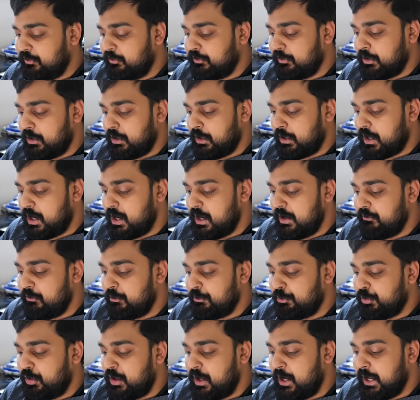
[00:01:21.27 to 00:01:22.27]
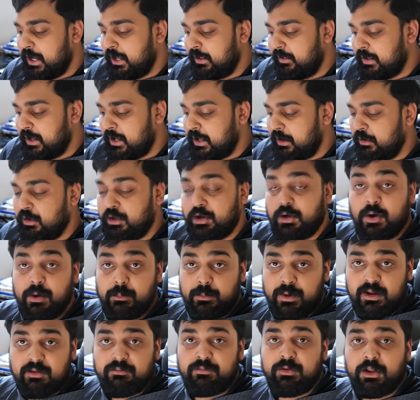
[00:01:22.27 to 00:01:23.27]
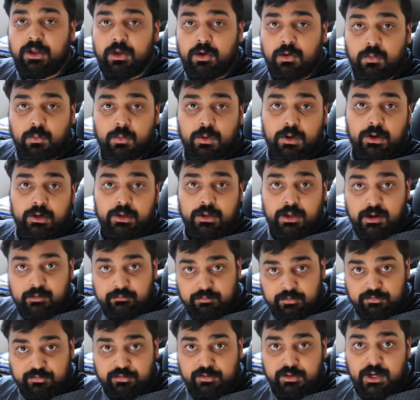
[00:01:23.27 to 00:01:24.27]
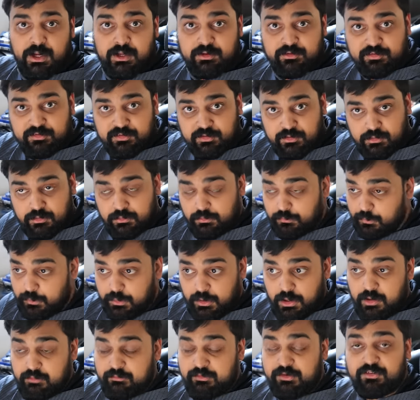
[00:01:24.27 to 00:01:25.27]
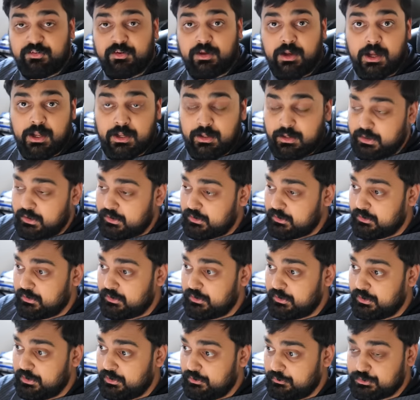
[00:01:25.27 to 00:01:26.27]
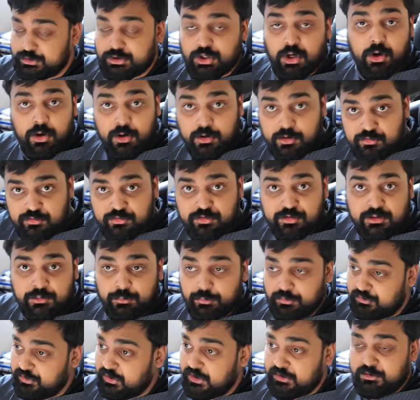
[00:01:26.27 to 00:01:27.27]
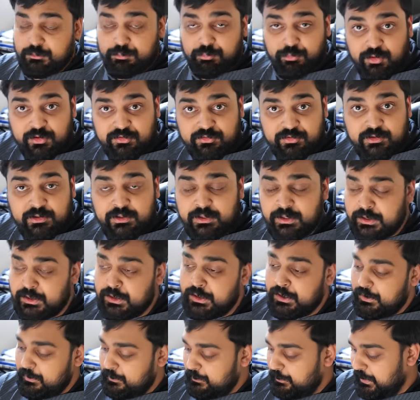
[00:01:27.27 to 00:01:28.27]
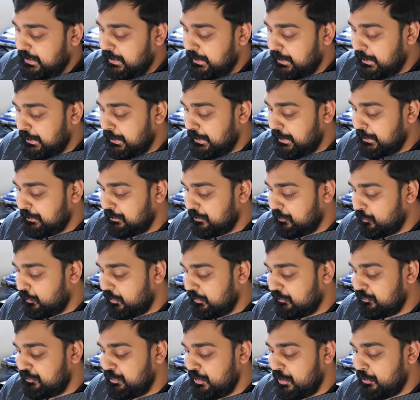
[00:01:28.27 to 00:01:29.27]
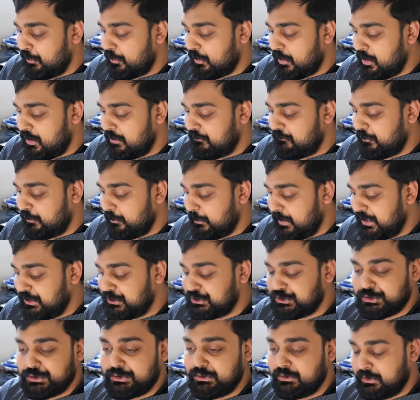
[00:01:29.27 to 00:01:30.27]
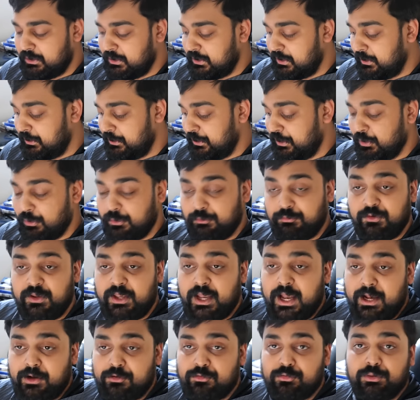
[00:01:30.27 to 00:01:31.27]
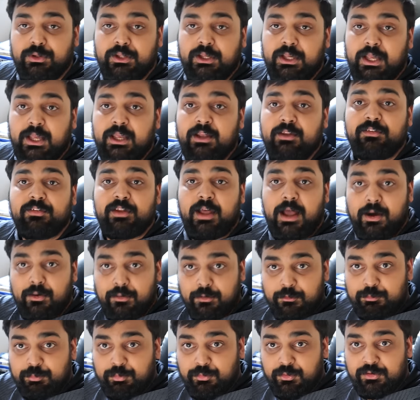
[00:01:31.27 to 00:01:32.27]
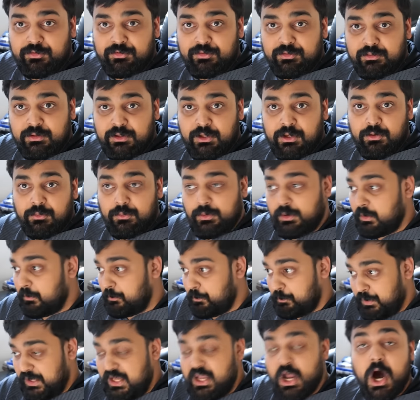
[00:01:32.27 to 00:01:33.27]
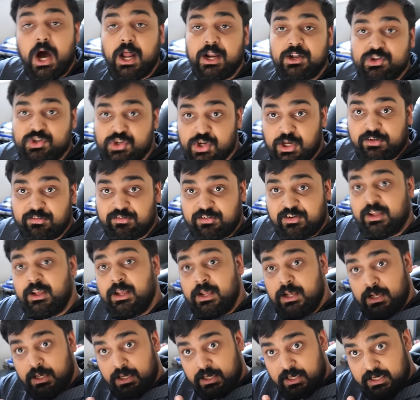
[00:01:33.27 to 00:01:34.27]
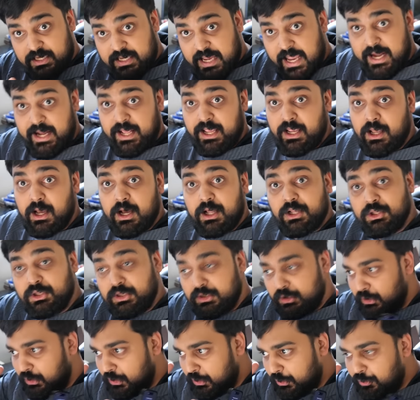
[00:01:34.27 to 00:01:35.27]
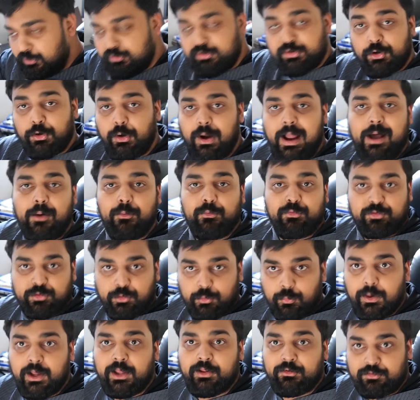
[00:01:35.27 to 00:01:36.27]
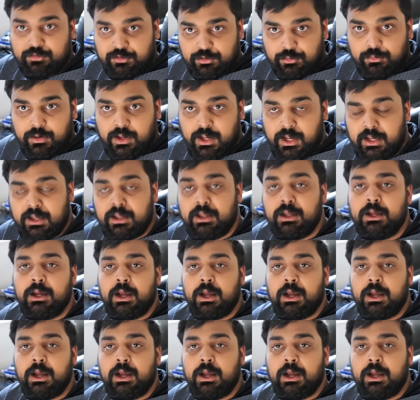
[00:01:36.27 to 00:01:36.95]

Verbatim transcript: is uh, kind of implying that you know I made a video where he obviously got where he obviously got like uh, you know charged. He was sent to prison, but uh, there was no confirmation. Uh, you know if he actually is out of prison. You know beyond just getting a looser house arrest. Okay.